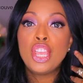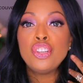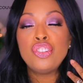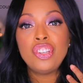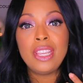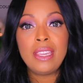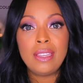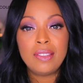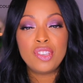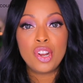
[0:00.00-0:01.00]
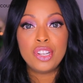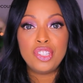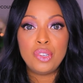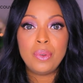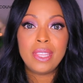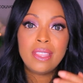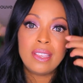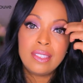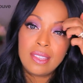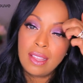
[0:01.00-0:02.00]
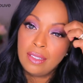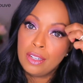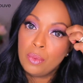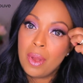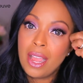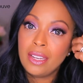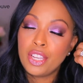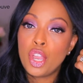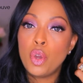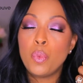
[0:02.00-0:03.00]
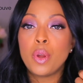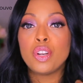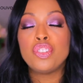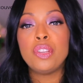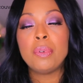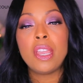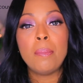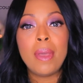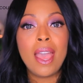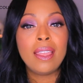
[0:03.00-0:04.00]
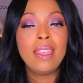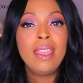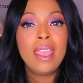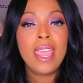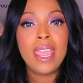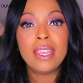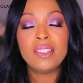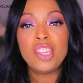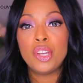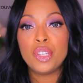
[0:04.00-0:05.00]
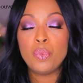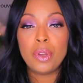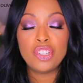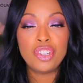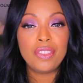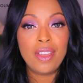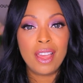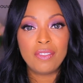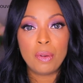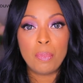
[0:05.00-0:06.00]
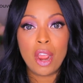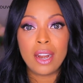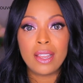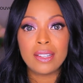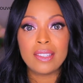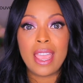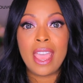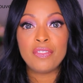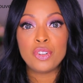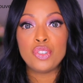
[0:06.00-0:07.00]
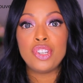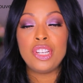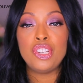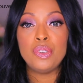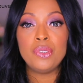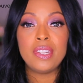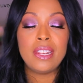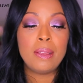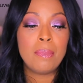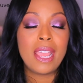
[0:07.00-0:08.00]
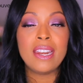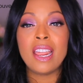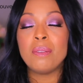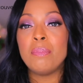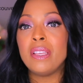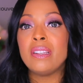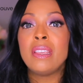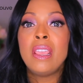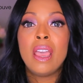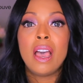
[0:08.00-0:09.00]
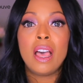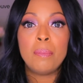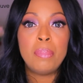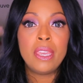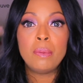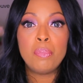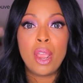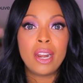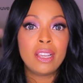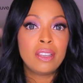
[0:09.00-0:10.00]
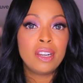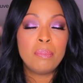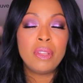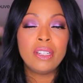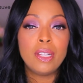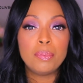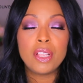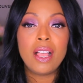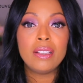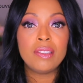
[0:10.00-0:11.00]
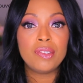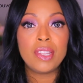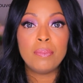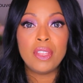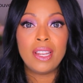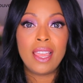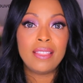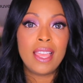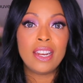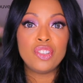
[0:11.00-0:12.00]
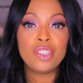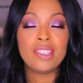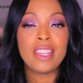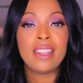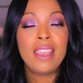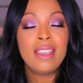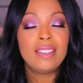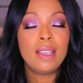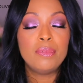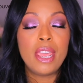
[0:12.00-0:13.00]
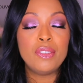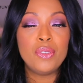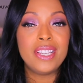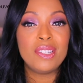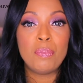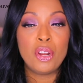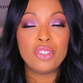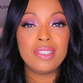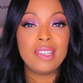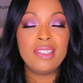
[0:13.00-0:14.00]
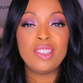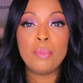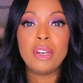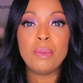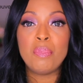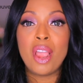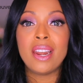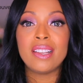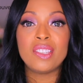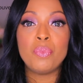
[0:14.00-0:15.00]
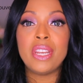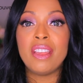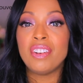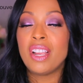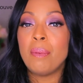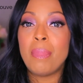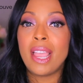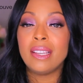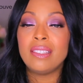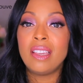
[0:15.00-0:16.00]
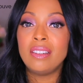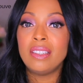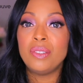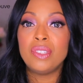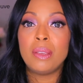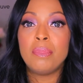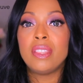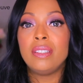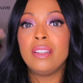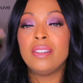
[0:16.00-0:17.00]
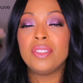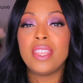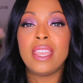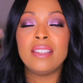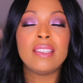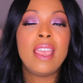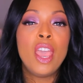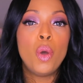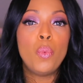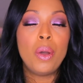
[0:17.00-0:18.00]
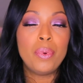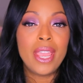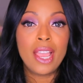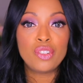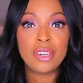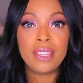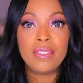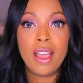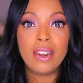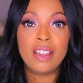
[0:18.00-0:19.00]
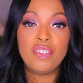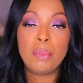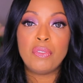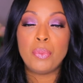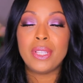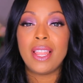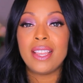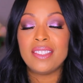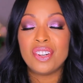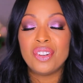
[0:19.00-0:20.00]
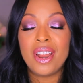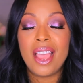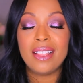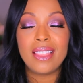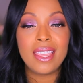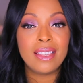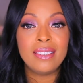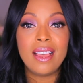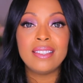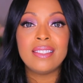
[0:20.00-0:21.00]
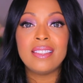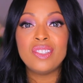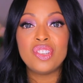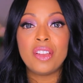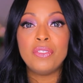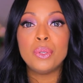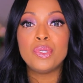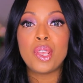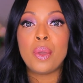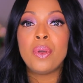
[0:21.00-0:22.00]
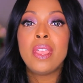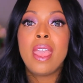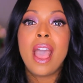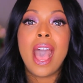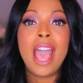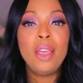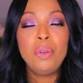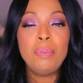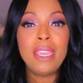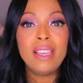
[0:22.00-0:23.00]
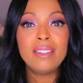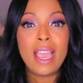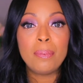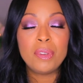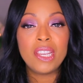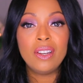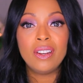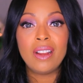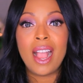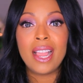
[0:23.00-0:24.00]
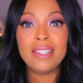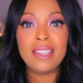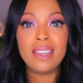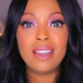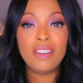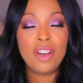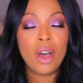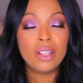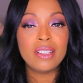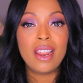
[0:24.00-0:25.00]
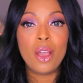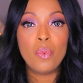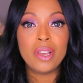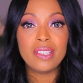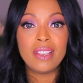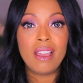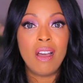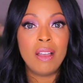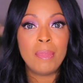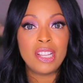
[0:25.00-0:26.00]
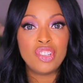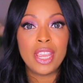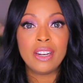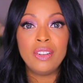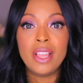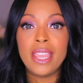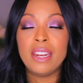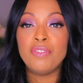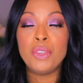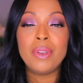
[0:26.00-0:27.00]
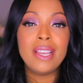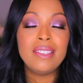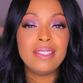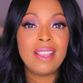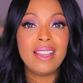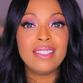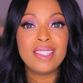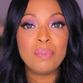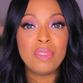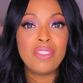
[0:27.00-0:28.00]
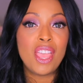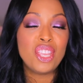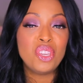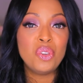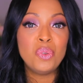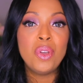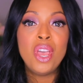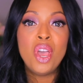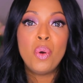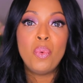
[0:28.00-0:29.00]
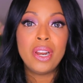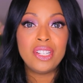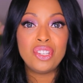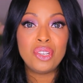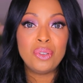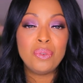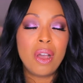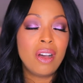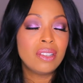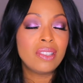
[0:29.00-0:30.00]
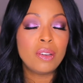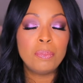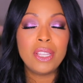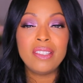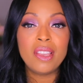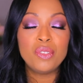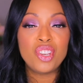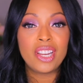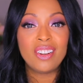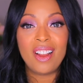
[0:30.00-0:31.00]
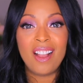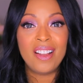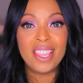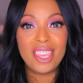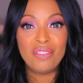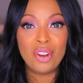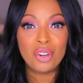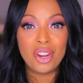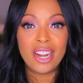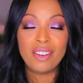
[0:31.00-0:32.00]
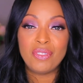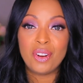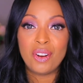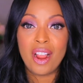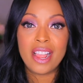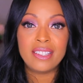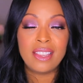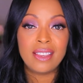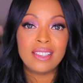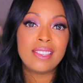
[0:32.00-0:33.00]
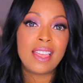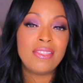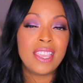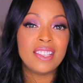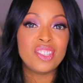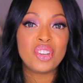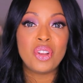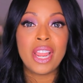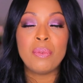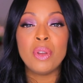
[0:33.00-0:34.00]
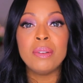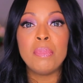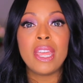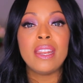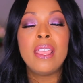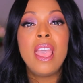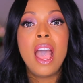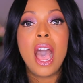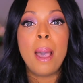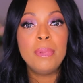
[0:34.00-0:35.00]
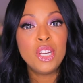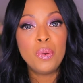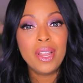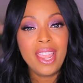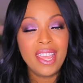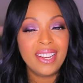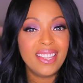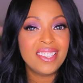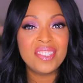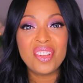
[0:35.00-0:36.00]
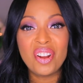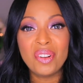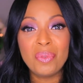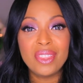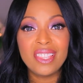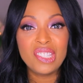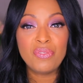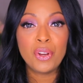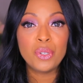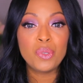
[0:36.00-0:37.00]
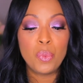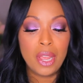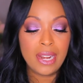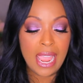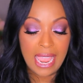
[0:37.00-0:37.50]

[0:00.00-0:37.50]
She started doing this a little while ago where she would come back and tell you what she thought of a product after she'd used it. It might not have been a big product, could have been a lip gloss or something like that. It's just that sometimes we get to purchasing so many products and we never come back and tell you some of the little things, what we actually thought of them, if we liked it or not. They get lost in the shuffle. So I will be adopting her idea of hauled it, how was it on my channel. And if you guys decided something that you want to do also, please go check her out and give her credit for her idea because I think it's a great one. But I'm going to go ahead and get started with this first one.